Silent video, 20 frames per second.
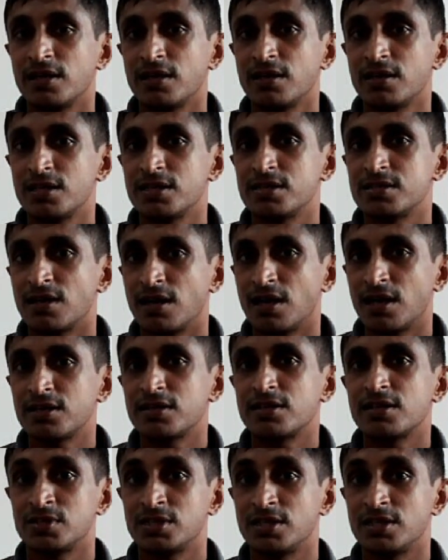in his
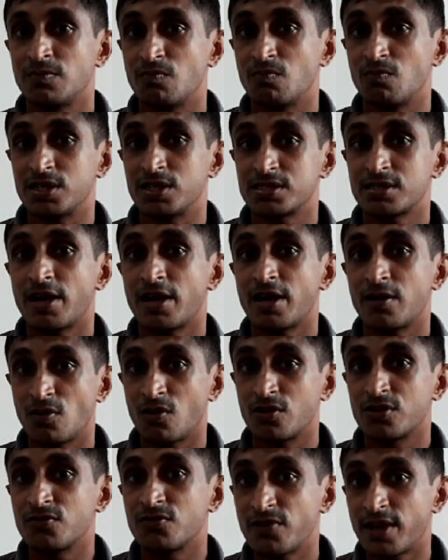heart, he must have
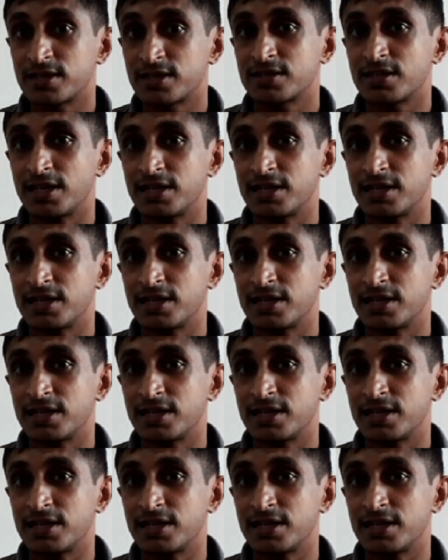known the fact